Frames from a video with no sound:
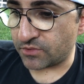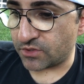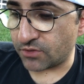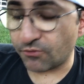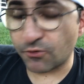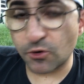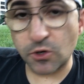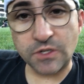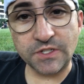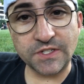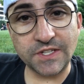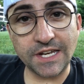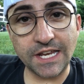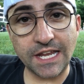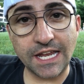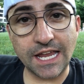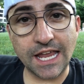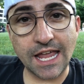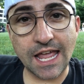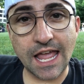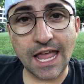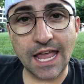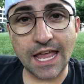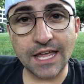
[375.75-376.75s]

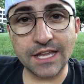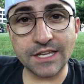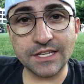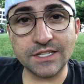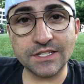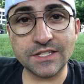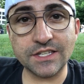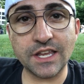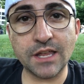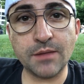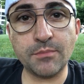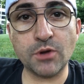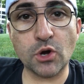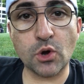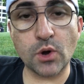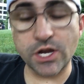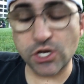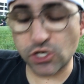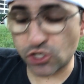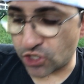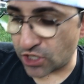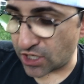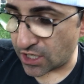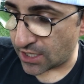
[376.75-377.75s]
diversity and
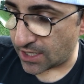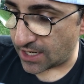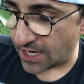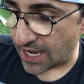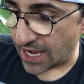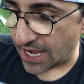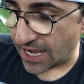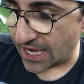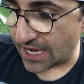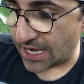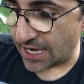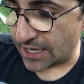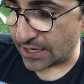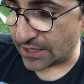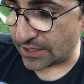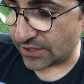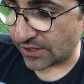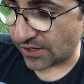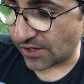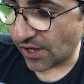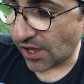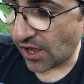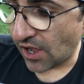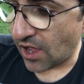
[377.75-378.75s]
immigration
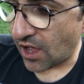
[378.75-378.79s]
and